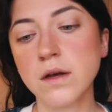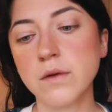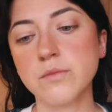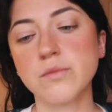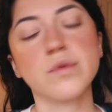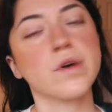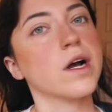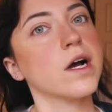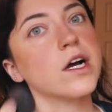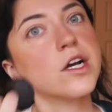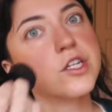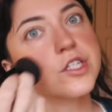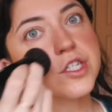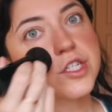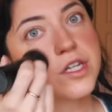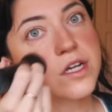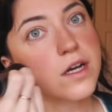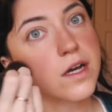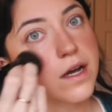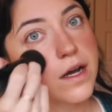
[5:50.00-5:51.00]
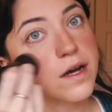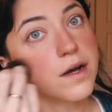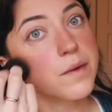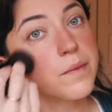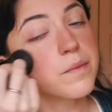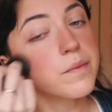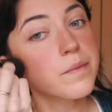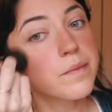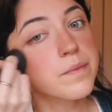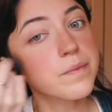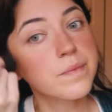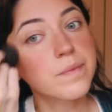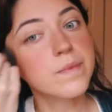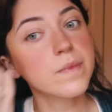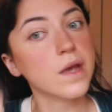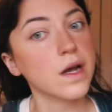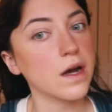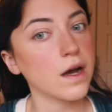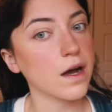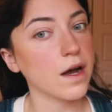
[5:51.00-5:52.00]
brush.
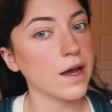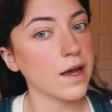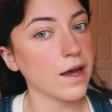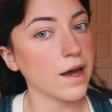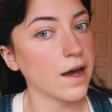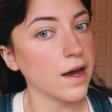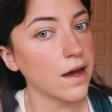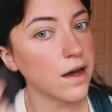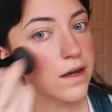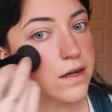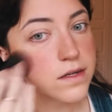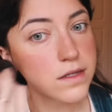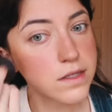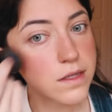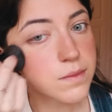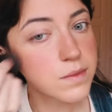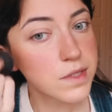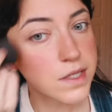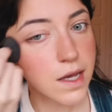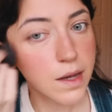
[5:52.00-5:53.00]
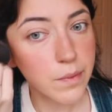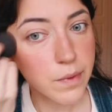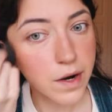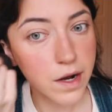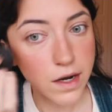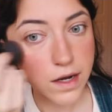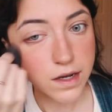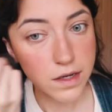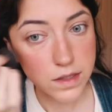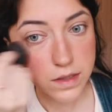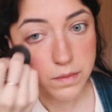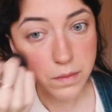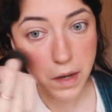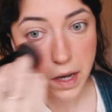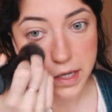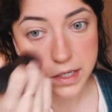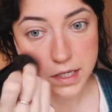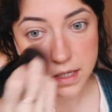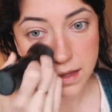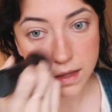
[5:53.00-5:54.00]
I had some Say products,
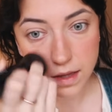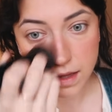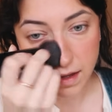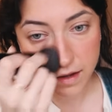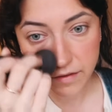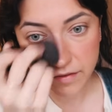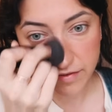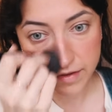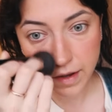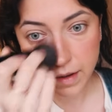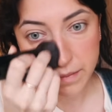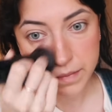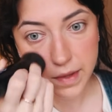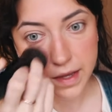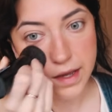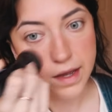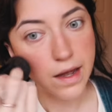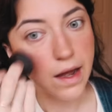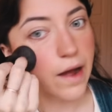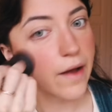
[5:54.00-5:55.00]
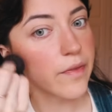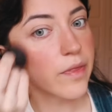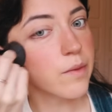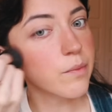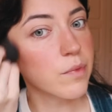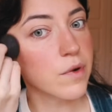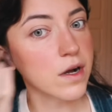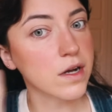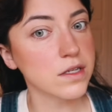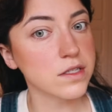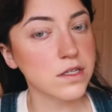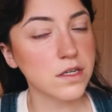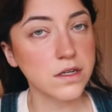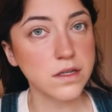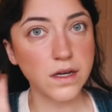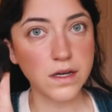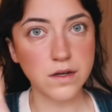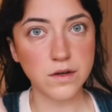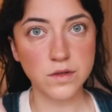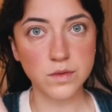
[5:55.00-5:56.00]
but I didn't love them. Like, I had the bronzer
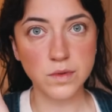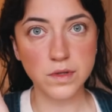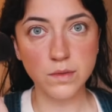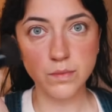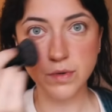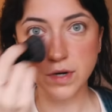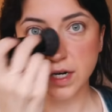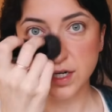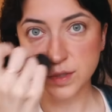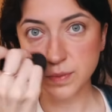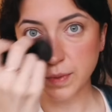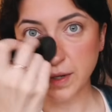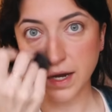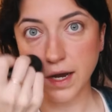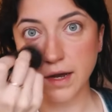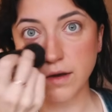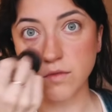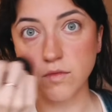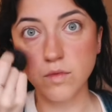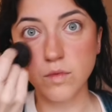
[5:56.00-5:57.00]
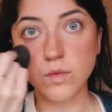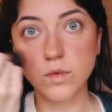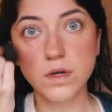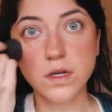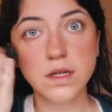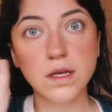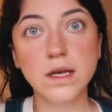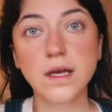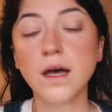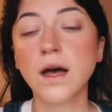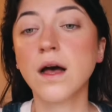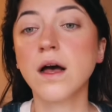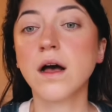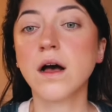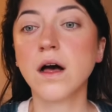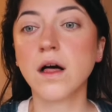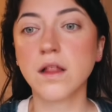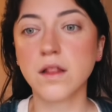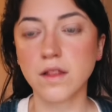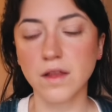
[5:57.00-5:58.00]
that goes with the brush, but I really
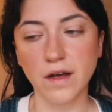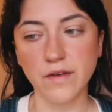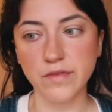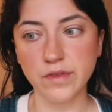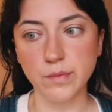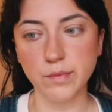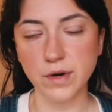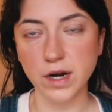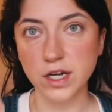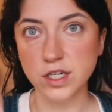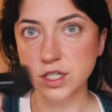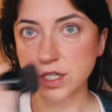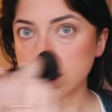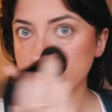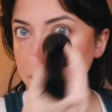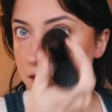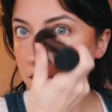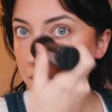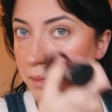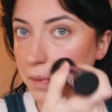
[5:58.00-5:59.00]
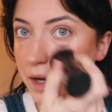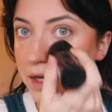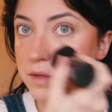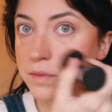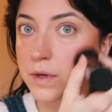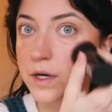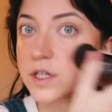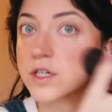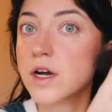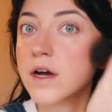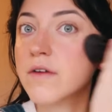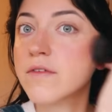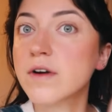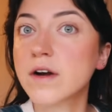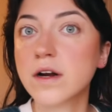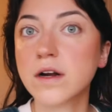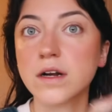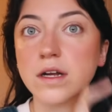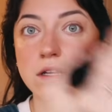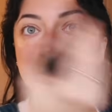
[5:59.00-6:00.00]
love the brush. It's like the best brush
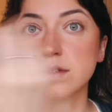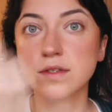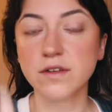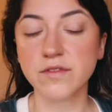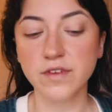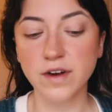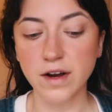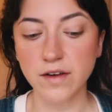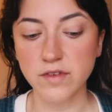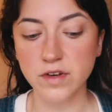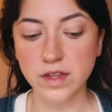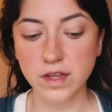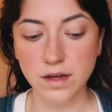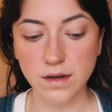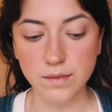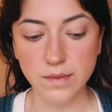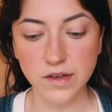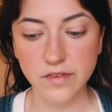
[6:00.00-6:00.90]
ever, and I use it for everything on my